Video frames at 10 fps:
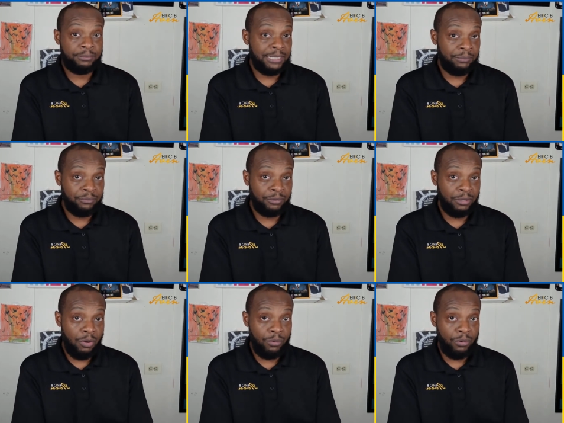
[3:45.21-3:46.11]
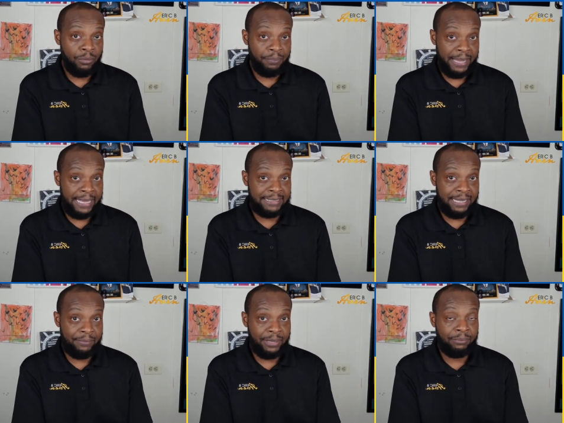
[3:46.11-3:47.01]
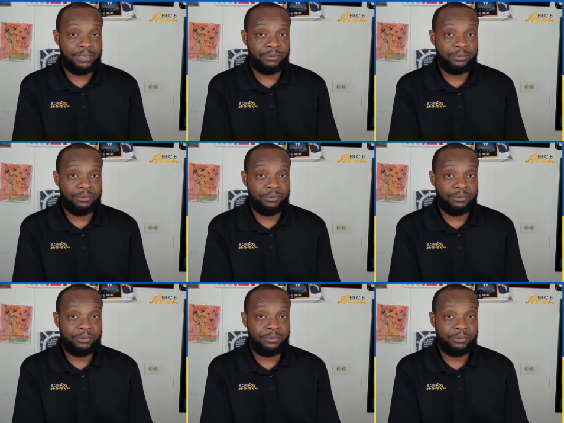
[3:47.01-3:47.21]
some type of global pandemic,